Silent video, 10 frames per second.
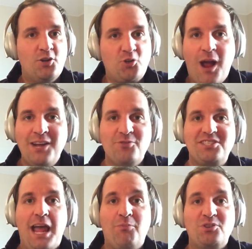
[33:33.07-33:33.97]
trying to
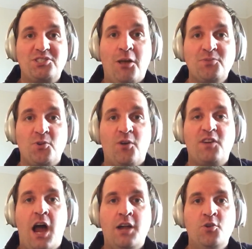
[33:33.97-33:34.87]
establish some sort of
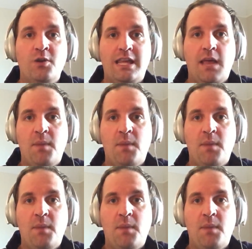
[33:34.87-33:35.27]
continuity,